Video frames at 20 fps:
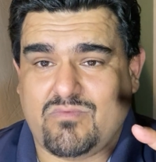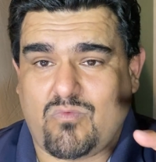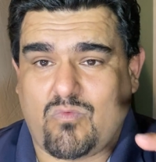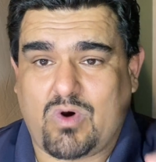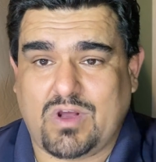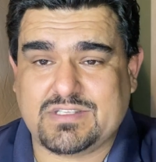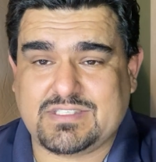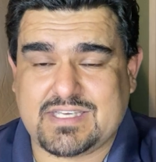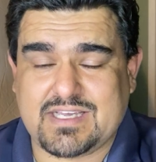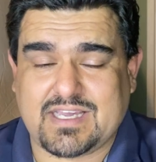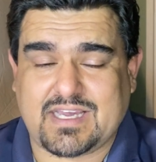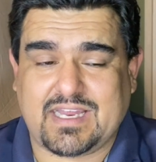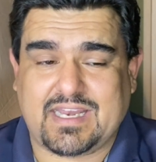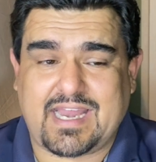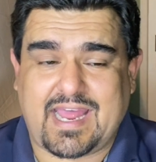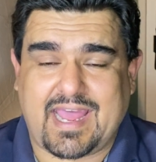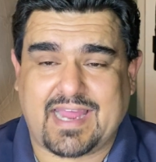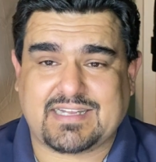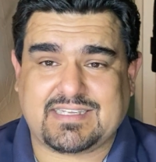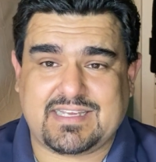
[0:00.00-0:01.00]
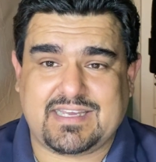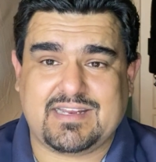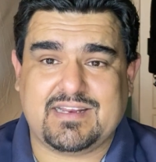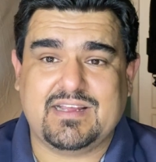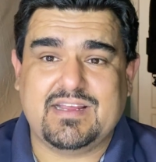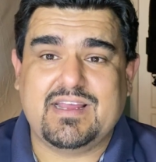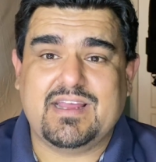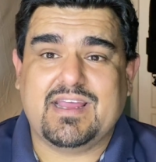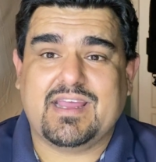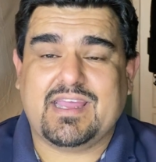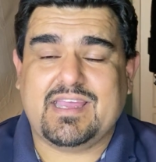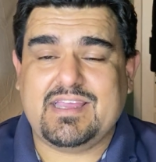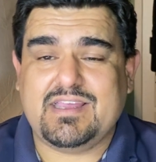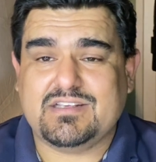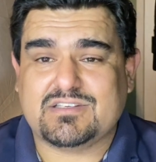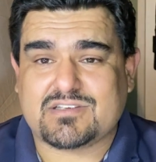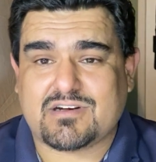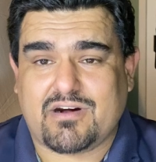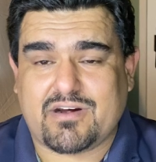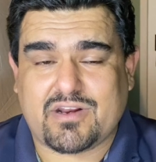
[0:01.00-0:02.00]
once he connected, he
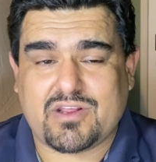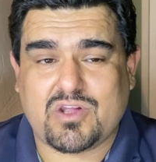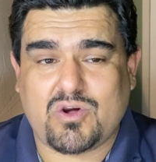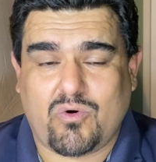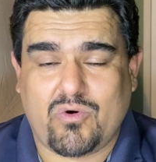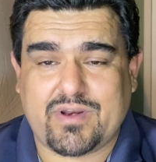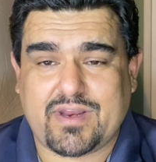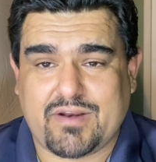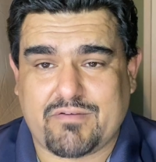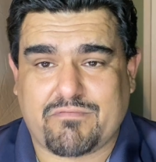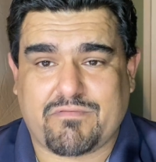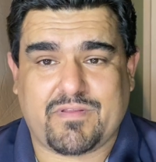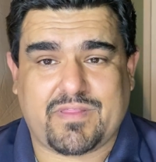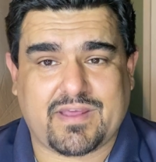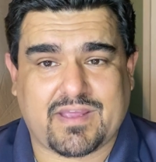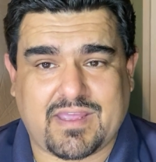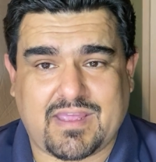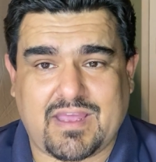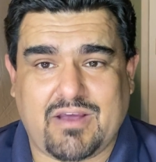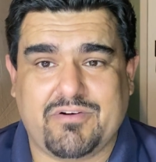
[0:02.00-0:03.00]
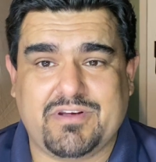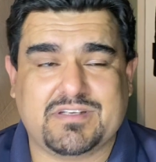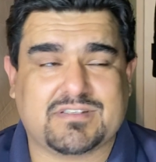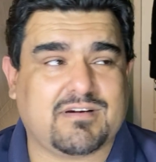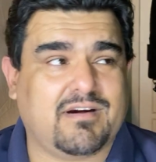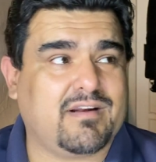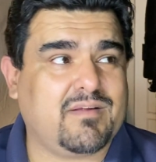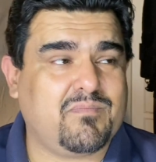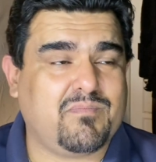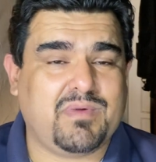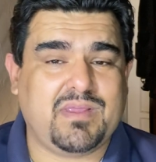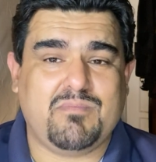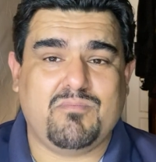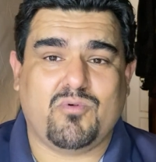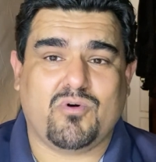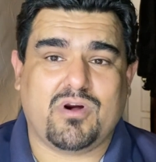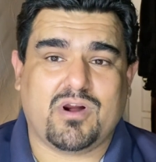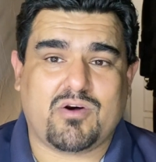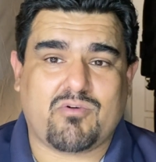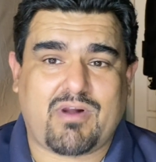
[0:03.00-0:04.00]
started going in for the kill. He started being
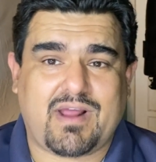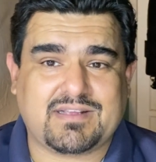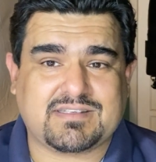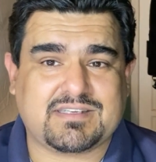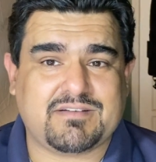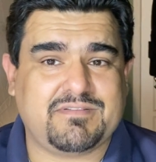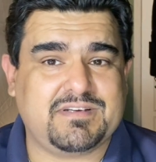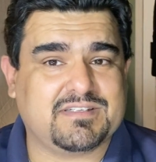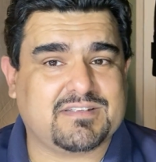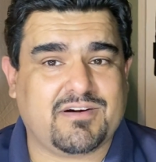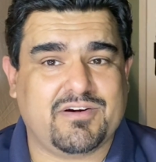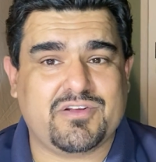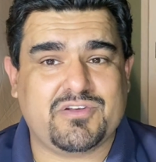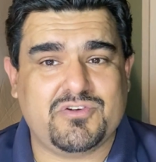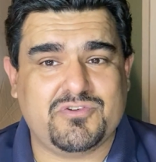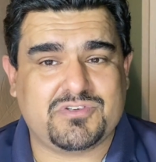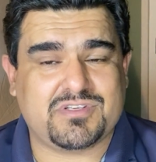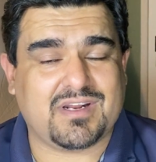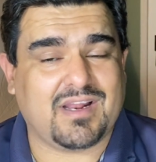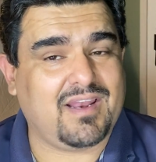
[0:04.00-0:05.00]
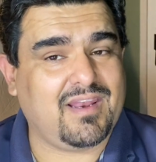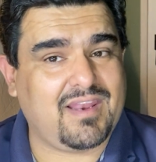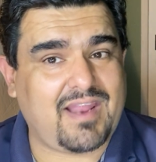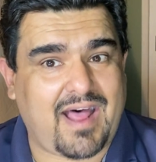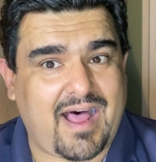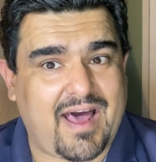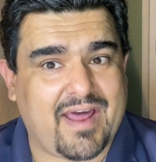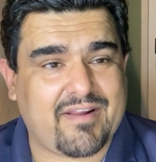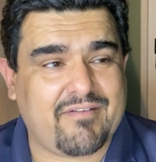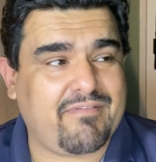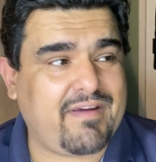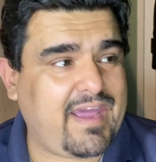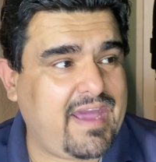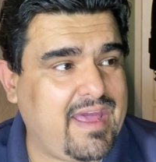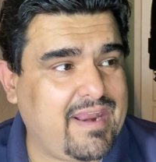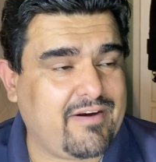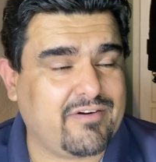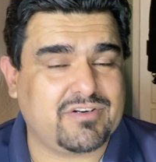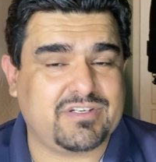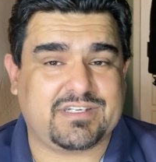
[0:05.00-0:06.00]
more aggressive. He started using a lot of
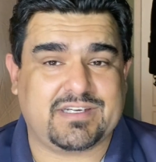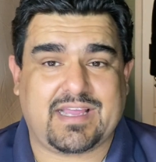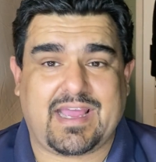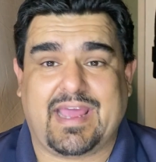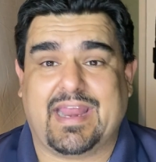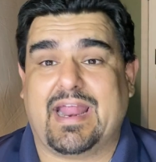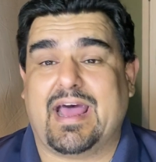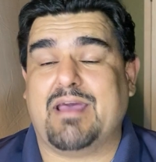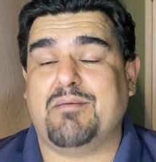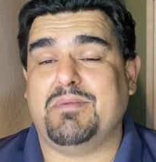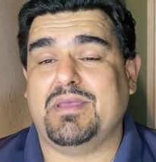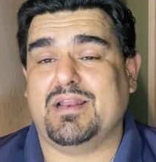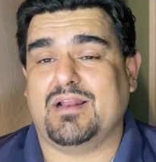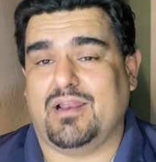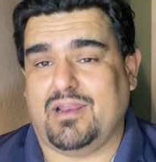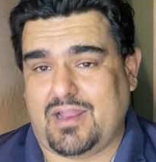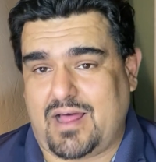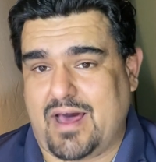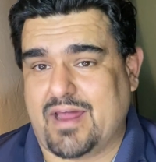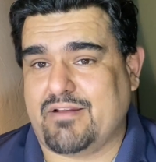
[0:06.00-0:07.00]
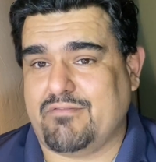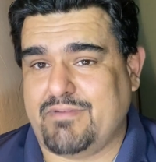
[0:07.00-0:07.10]
energy, and I mean a lot